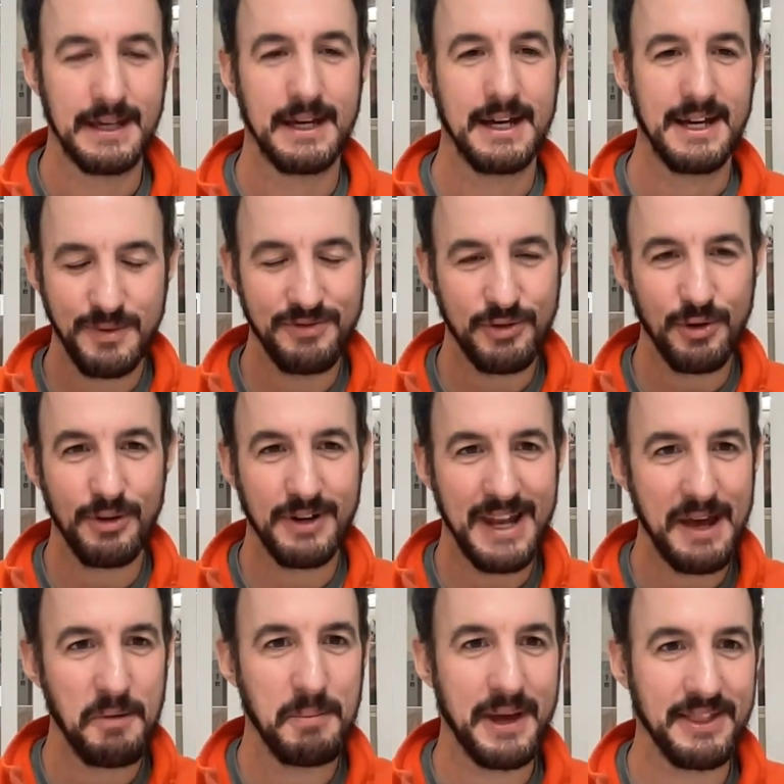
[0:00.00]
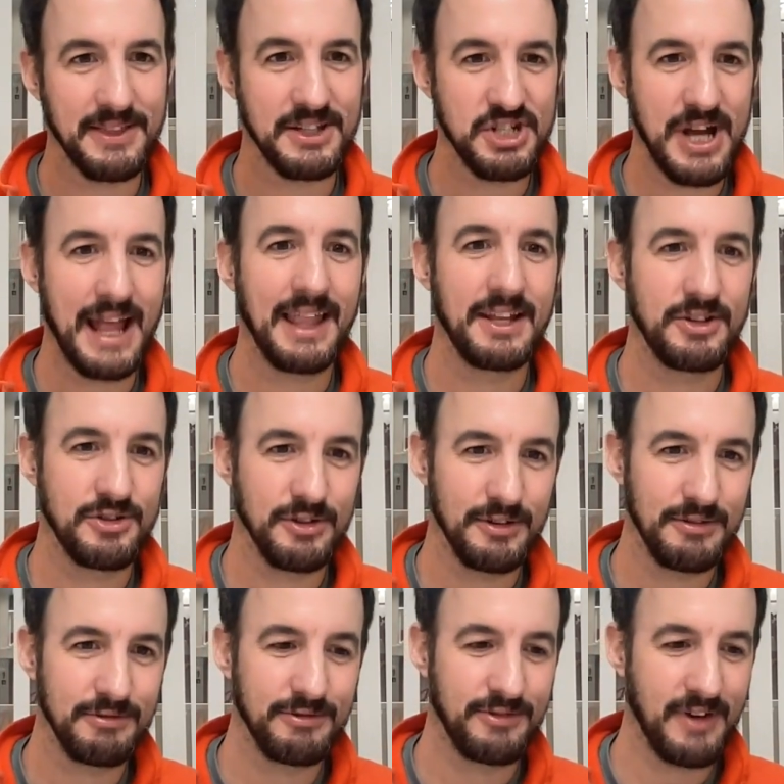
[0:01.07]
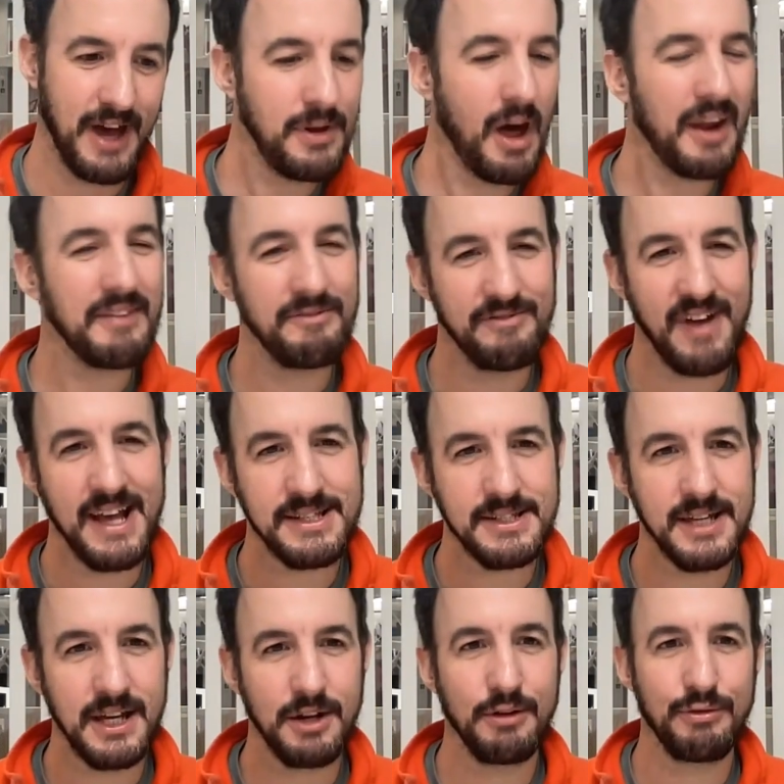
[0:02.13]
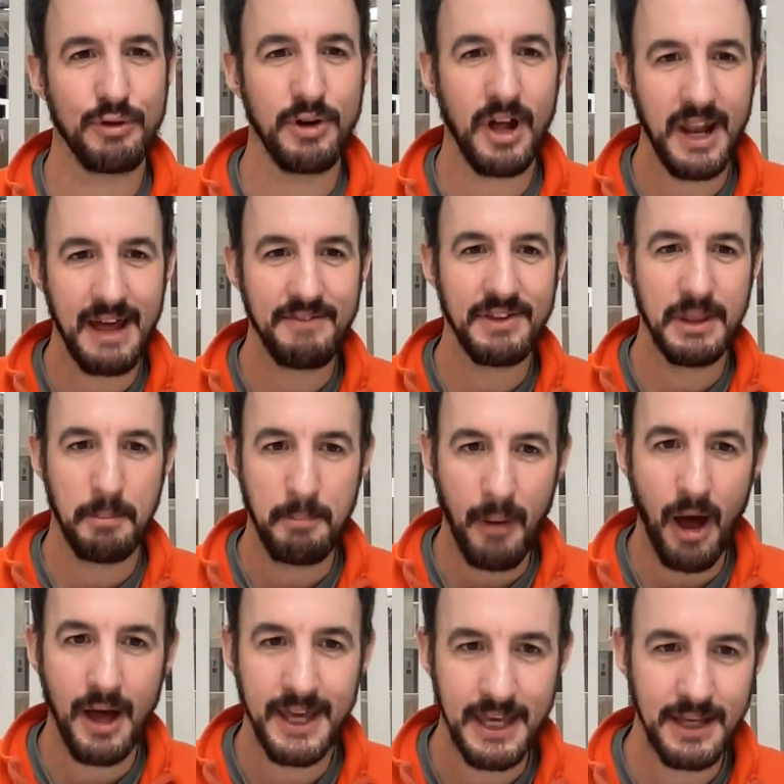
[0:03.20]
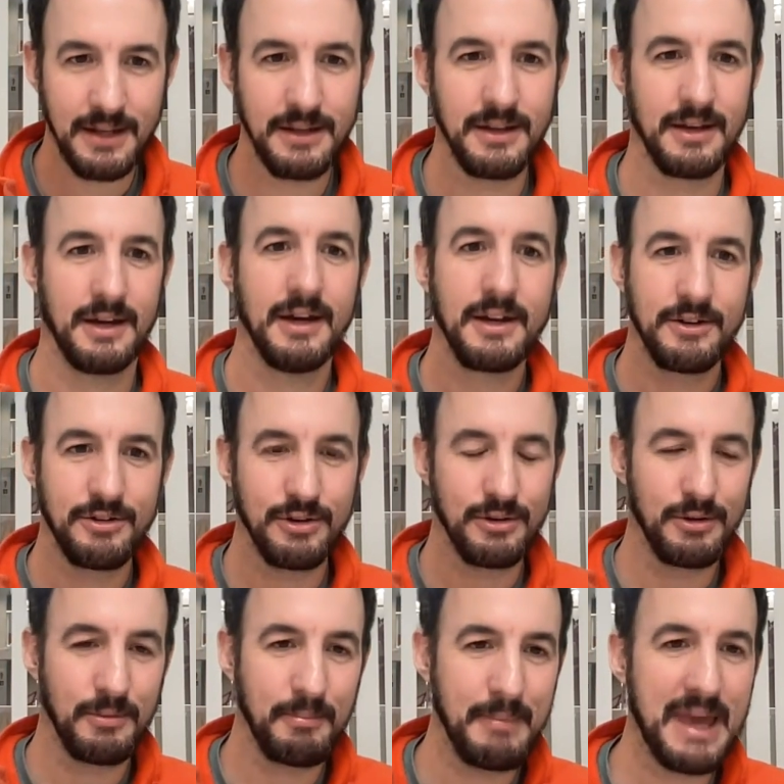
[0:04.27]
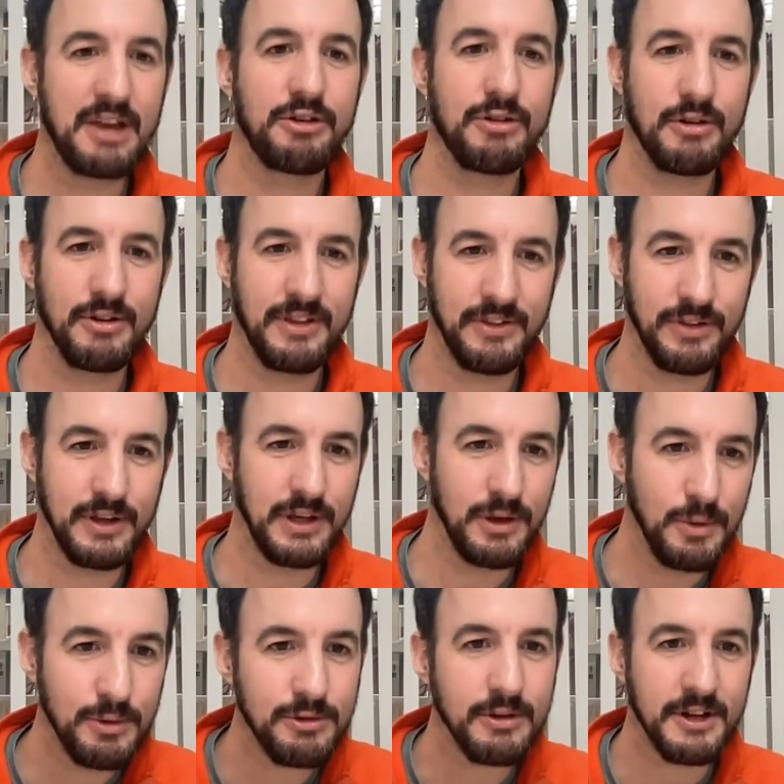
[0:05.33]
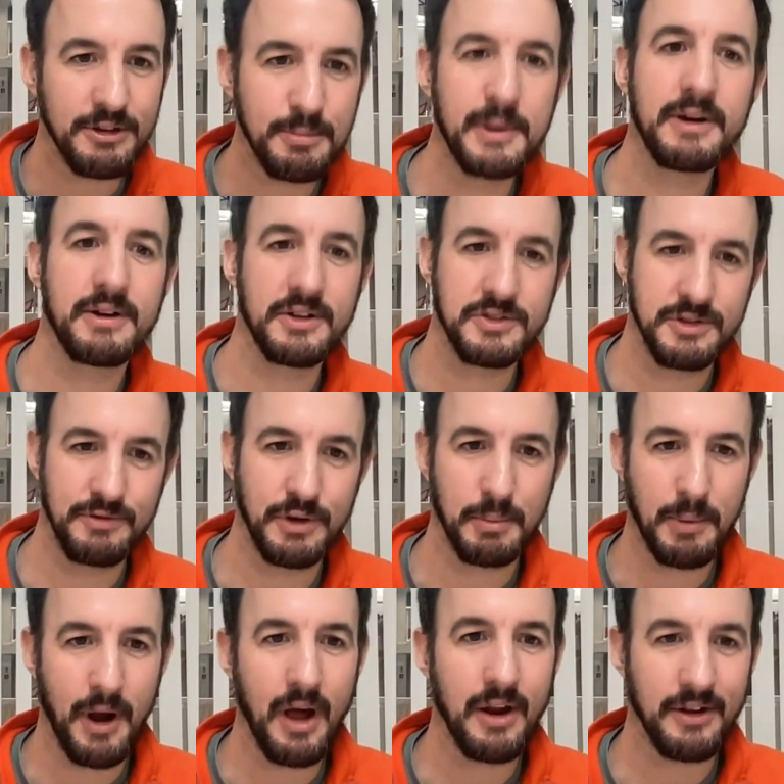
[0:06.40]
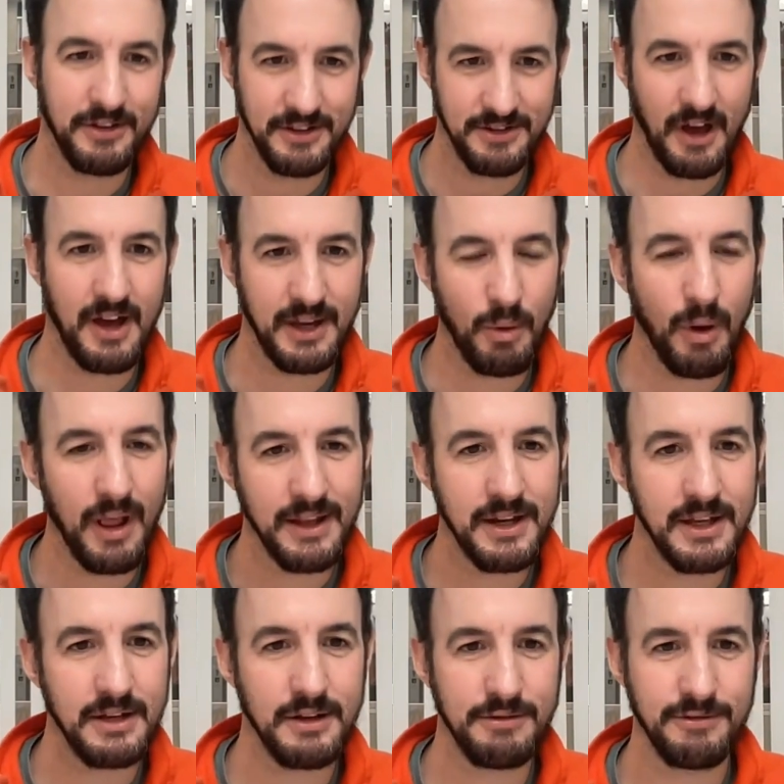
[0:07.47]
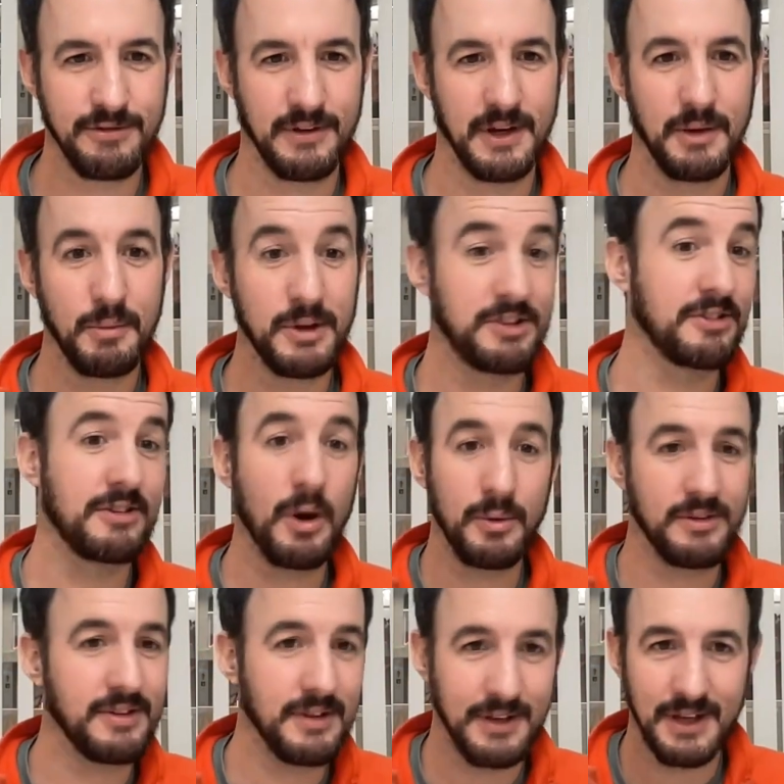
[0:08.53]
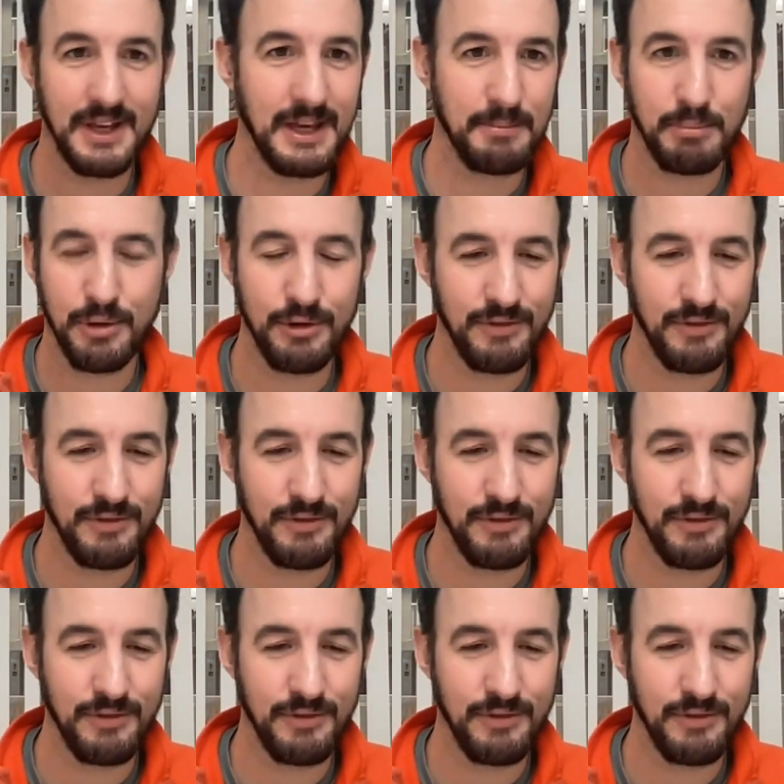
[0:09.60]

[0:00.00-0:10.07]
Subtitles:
We've talked now about the challenge of not investing enough or not having the buy-in to make sure that the user experience of your product is high quality enough, which is going to improve a